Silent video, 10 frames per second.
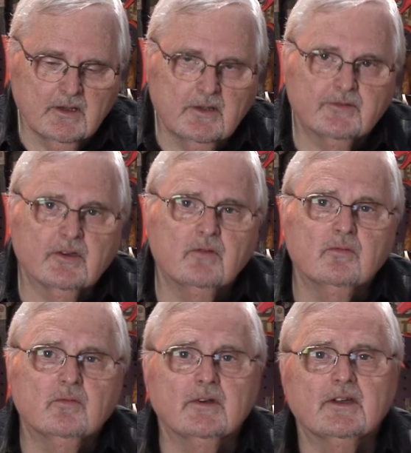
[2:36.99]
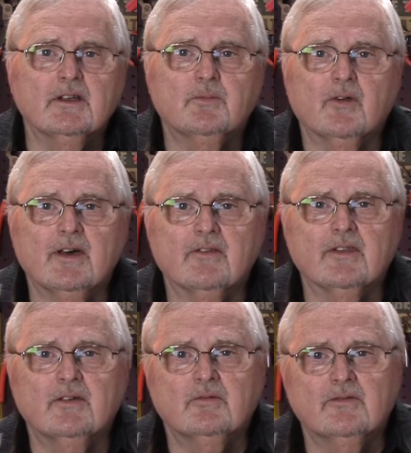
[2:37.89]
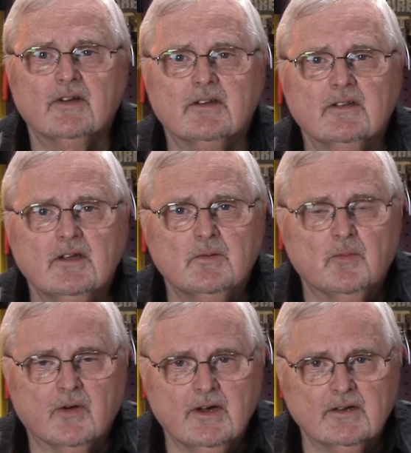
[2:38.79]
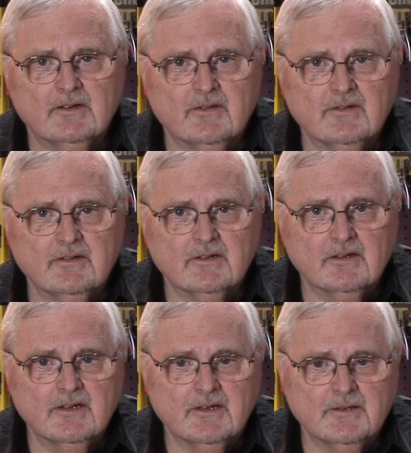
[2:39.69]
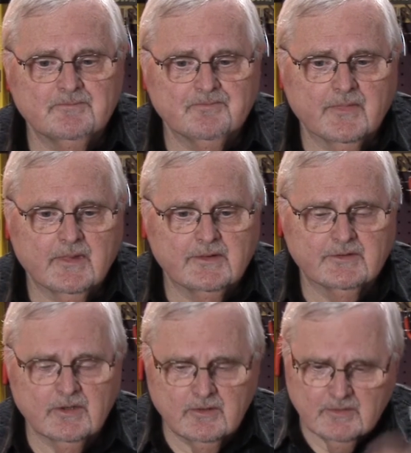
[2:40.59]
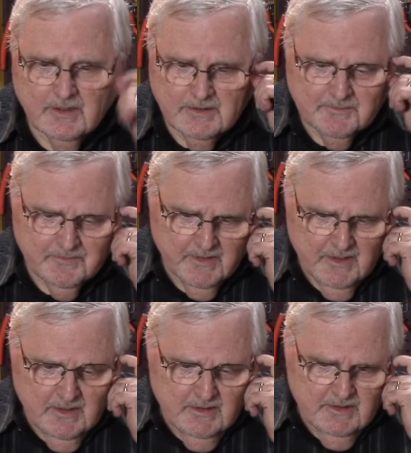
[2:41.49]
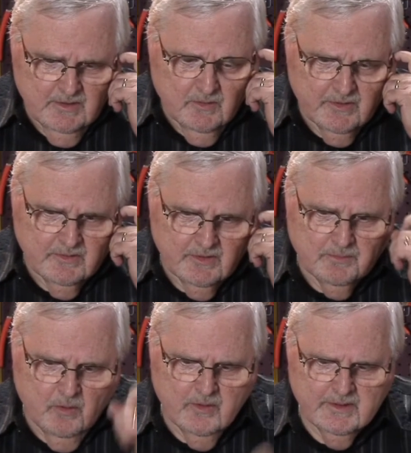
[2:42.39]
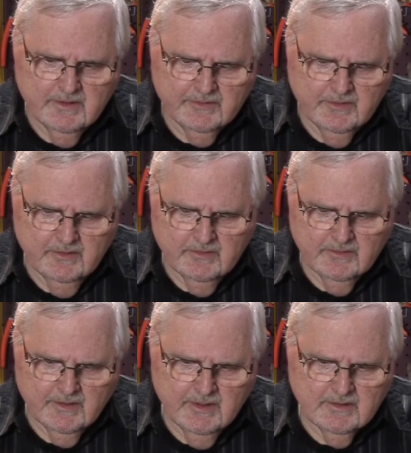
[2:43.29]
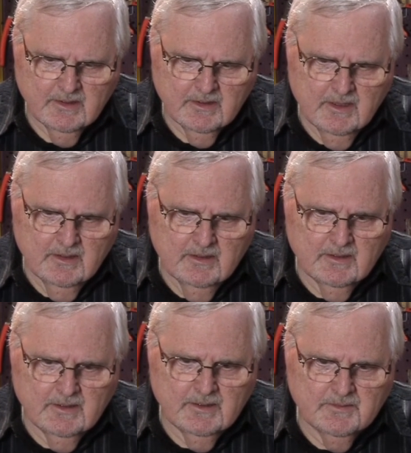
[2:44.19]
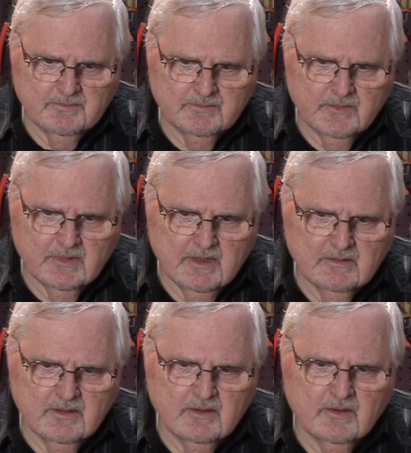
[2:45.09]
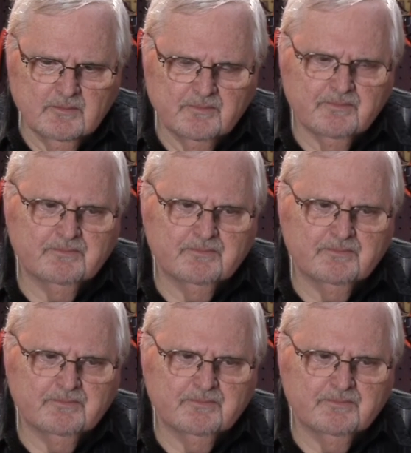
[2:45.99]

So we're kind of proud of that, and we're very proud of the young lady. So anyway, the point is here that, you know,